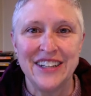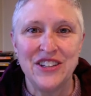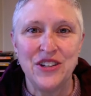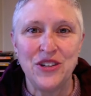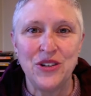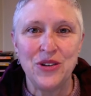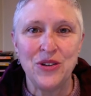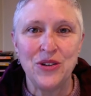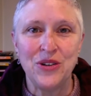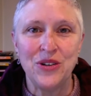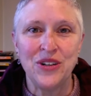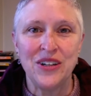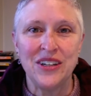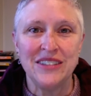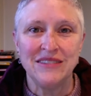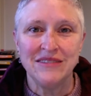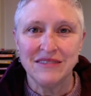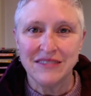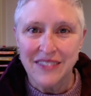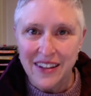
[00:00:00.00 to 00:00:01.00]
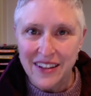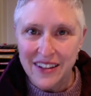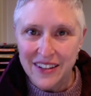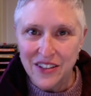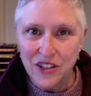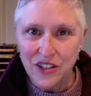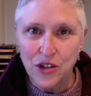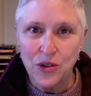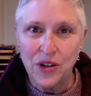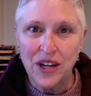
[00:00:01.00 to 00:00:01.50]
to
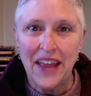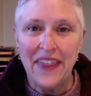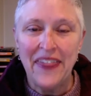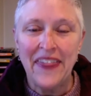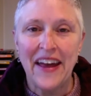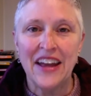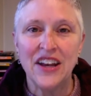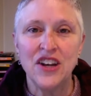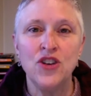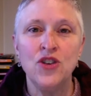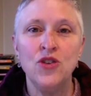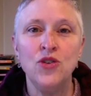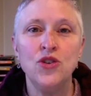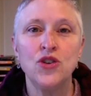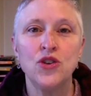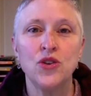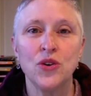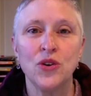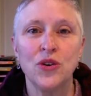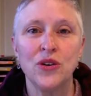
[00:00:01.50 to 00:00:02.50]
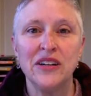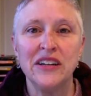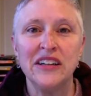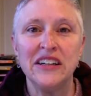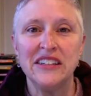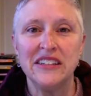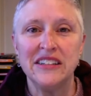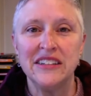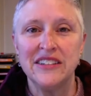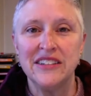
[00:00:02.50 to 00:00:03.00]
create that neutral
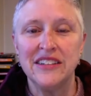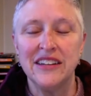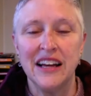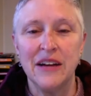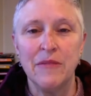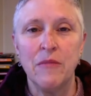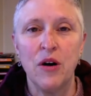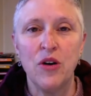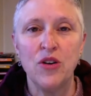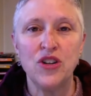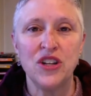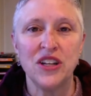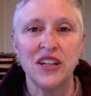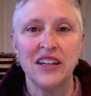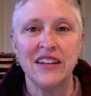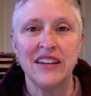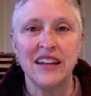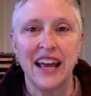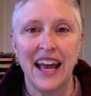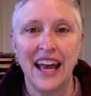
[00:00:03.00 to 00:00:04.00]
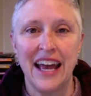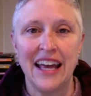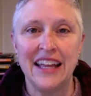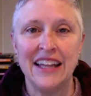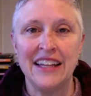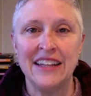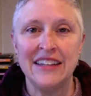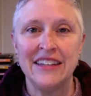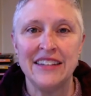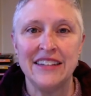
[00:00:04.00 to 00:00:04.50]
emotion
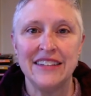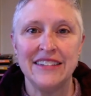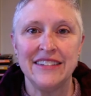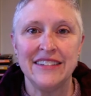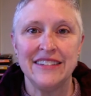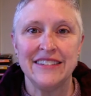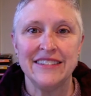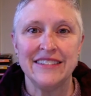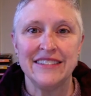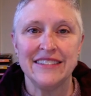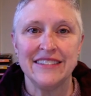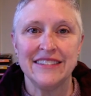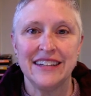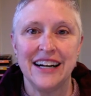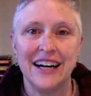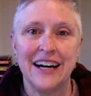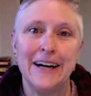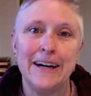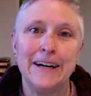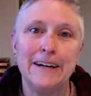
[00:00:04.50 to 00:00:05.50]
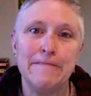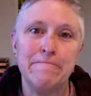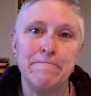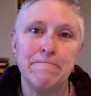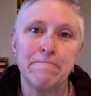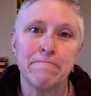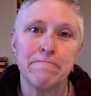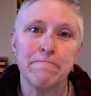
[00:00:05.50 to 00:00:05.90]
and um,